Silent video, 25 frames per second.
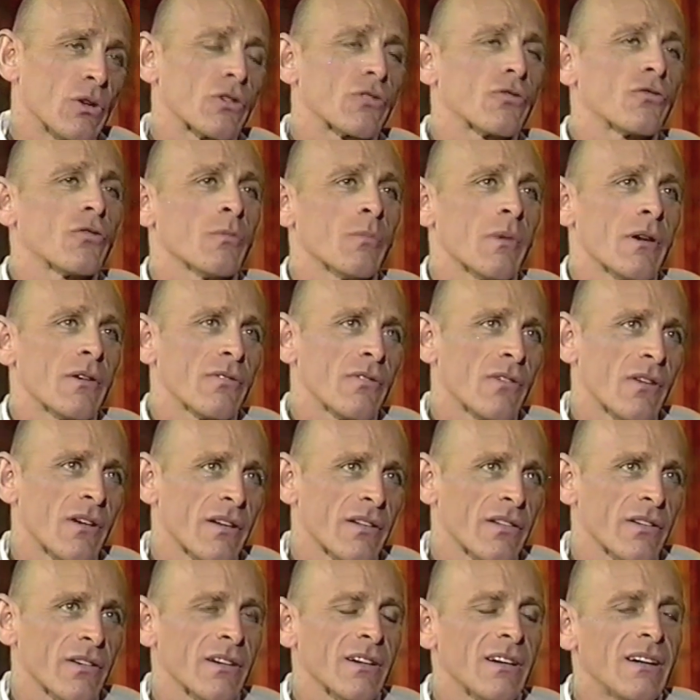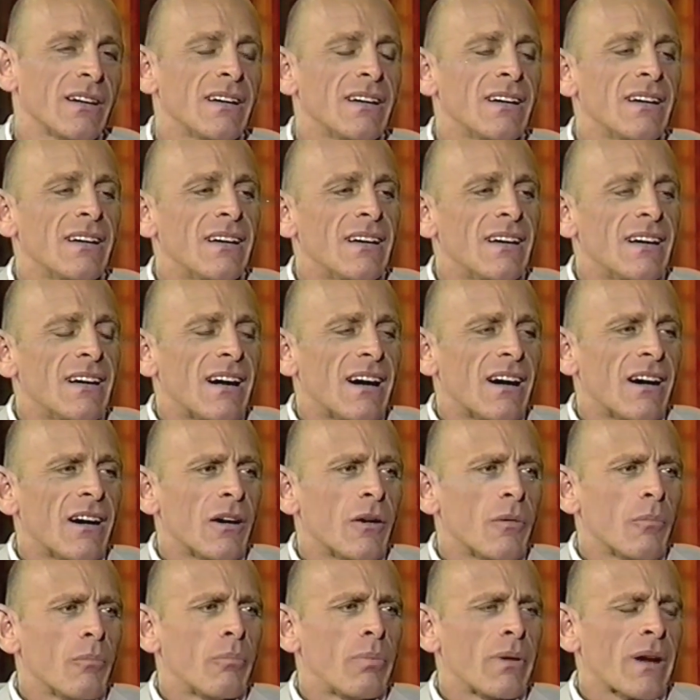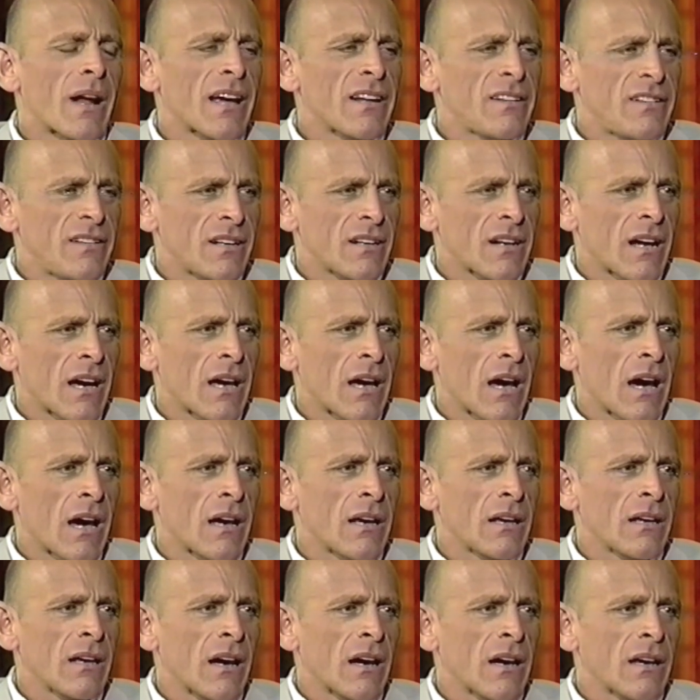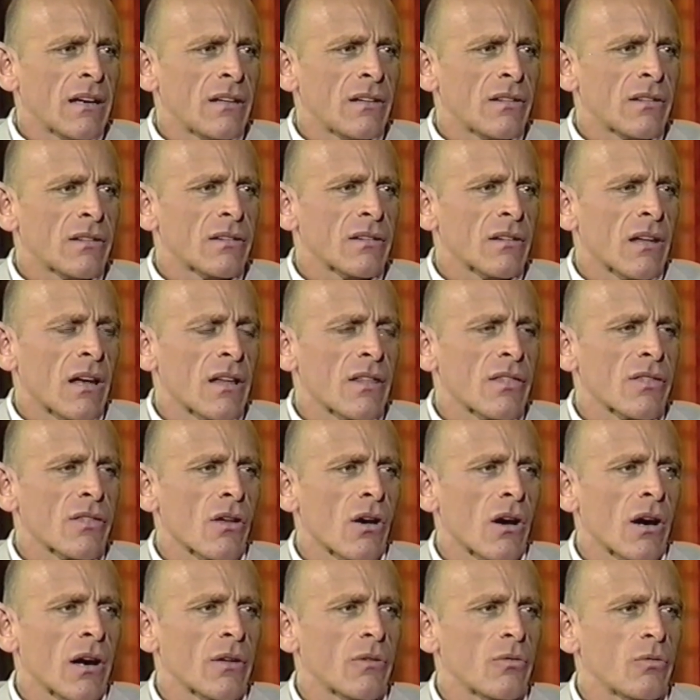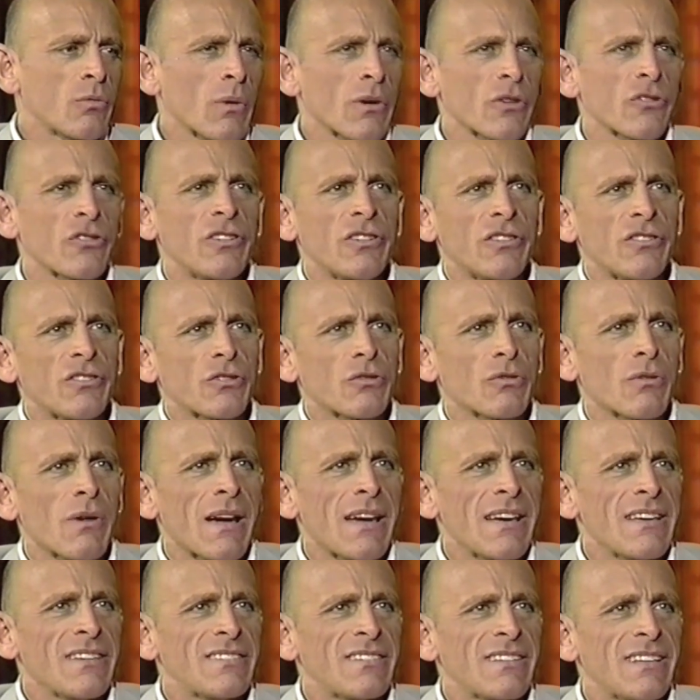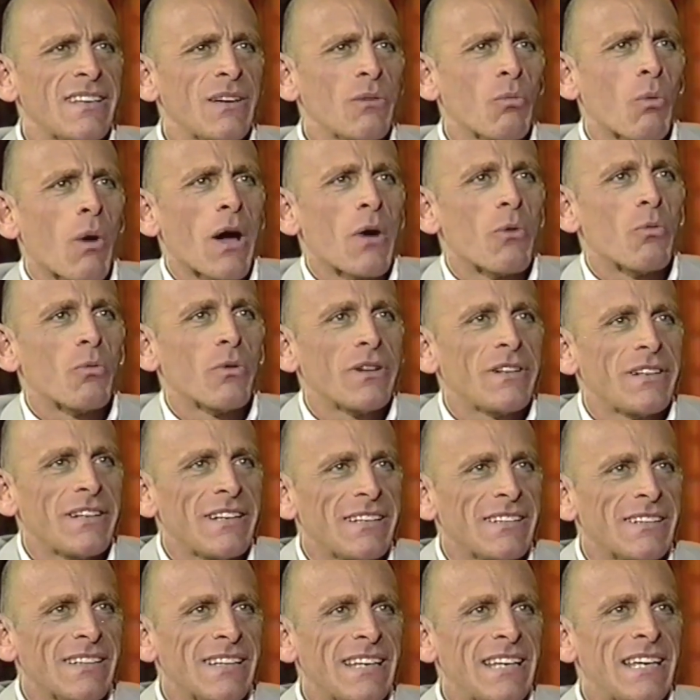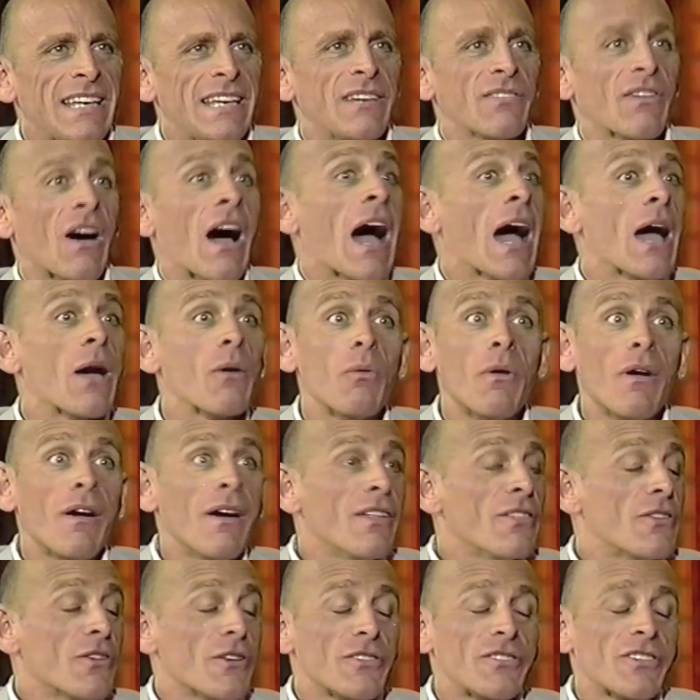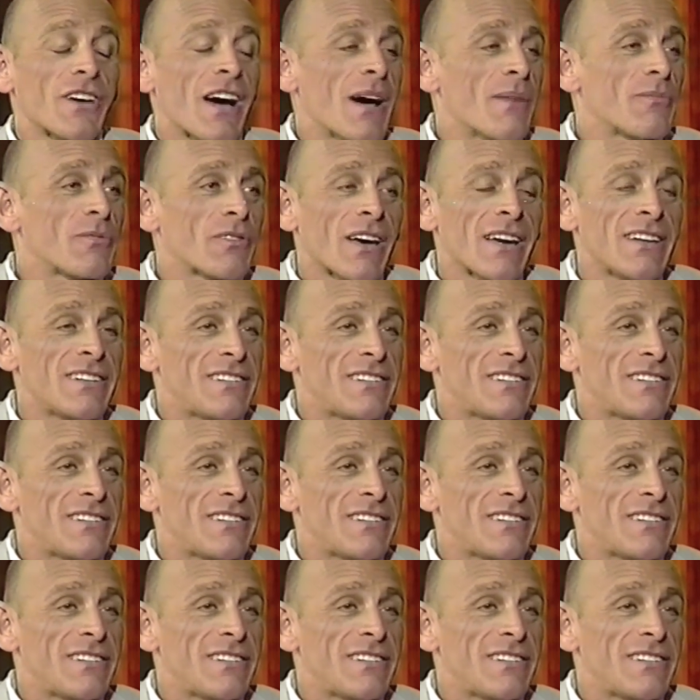looked for my father. But I did. I thought, well, she's crazy. Why wouldn't he leave? There are times